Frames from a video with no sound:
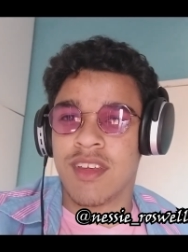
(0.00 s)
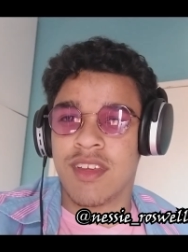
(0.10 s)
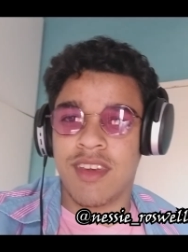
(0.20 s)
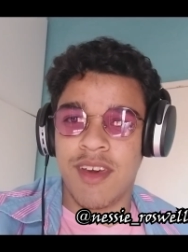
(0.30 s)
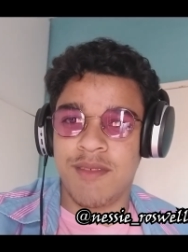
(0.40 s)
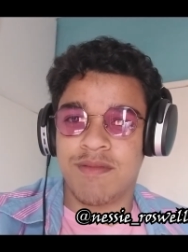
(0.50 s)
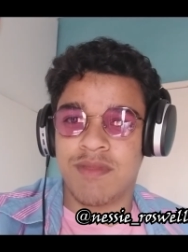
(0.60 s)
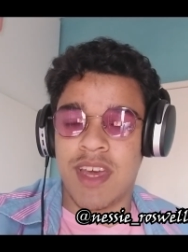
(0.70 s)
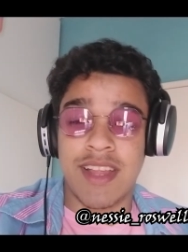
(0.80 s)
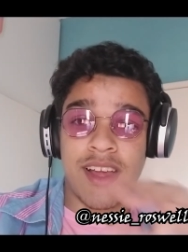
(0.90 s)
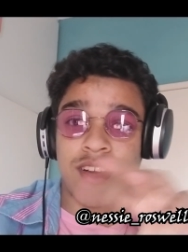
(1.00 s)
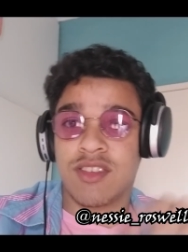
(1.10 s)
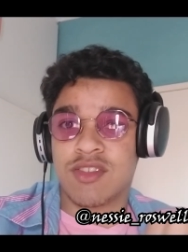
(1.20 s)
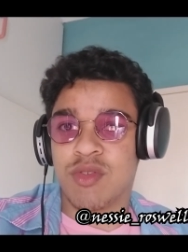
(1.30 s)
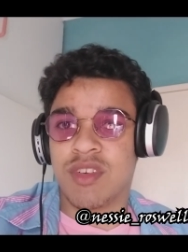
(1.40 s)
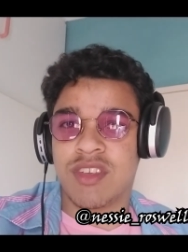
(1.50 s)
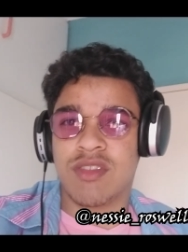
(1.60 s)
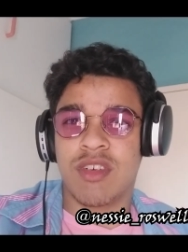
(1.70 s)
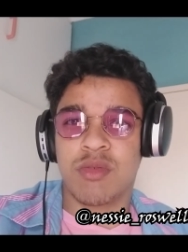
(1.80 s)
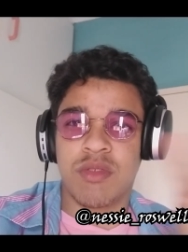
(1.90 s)
Yeah, at
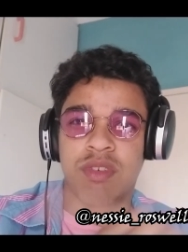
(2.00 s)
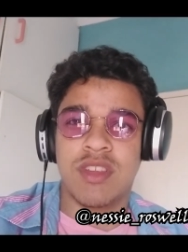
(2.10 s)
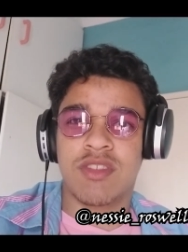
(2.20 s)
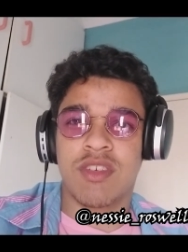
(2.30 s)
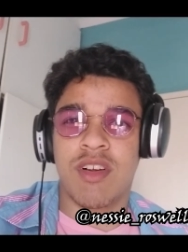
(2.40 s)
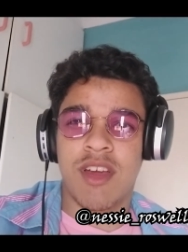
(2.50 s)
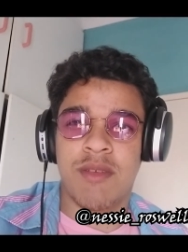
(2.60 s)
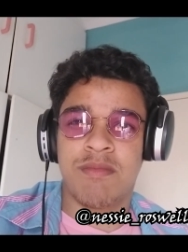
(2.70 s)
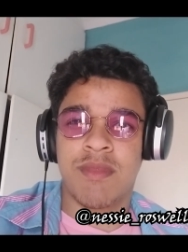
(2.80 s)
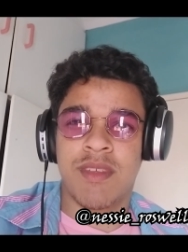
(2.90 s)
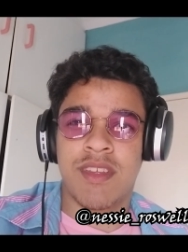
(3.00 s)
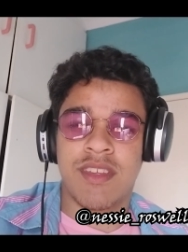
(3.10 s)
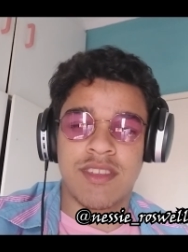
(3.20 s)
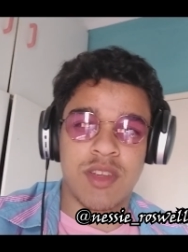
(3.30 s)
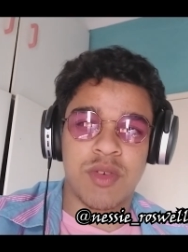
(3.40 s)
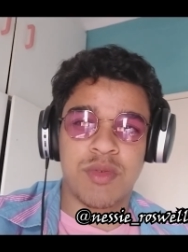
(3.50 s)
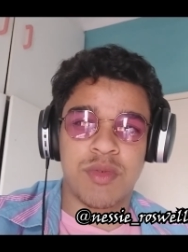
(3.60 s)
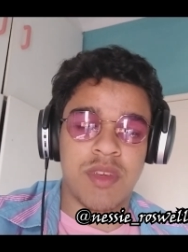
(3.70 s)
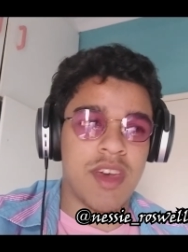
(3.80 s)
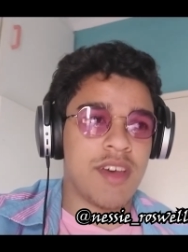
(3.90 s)
Nessie Roswell for Instagram.
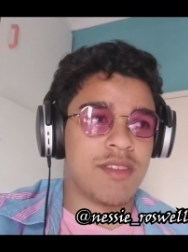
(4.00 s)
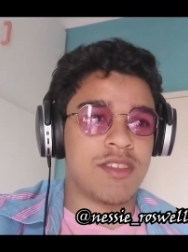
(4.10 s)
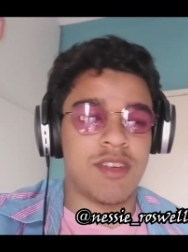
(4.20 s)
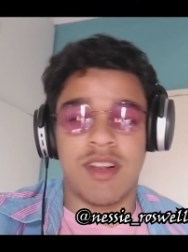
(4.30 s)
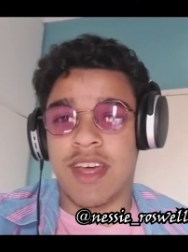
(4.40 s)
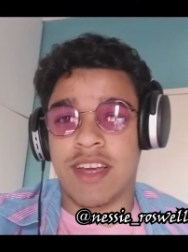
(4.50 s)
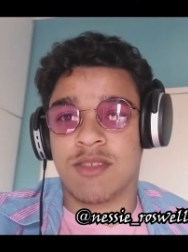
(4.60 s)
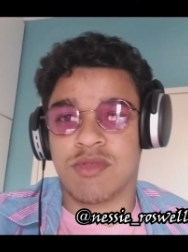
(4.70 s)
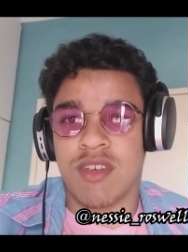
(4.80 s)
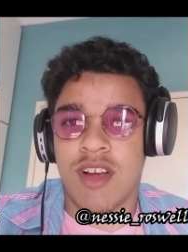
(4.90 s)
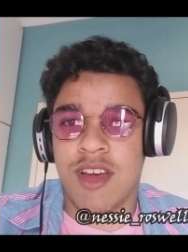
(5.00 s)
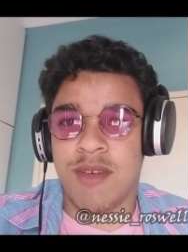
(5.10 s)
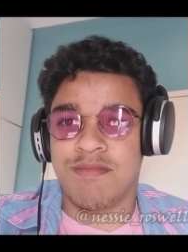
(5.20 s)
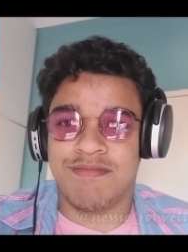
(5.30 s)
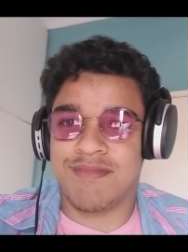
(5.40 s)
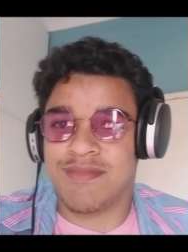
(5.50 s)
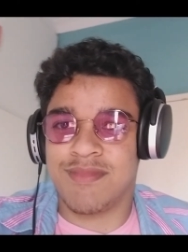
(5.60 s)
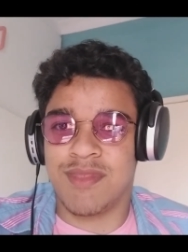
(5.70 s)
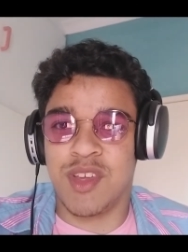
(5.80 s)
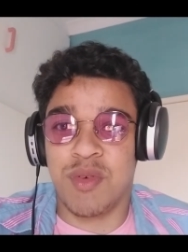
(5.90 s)
So yeah, so like, subscribe,
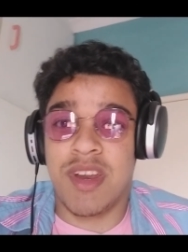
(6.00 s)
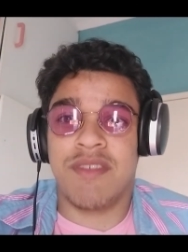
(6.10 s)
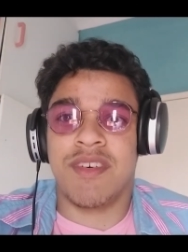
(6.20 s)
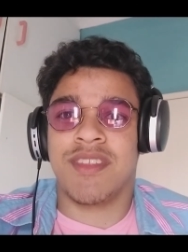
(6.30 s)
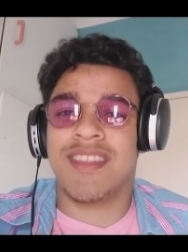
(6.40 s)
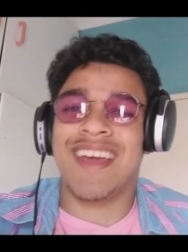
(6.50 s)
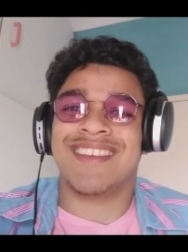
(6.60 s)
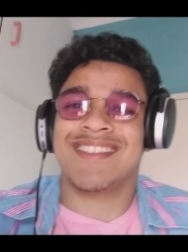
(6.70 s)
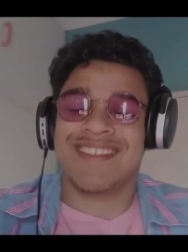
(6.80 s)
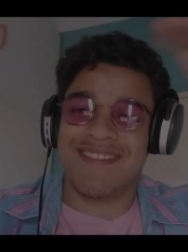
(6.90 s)
do whatever. Thanks.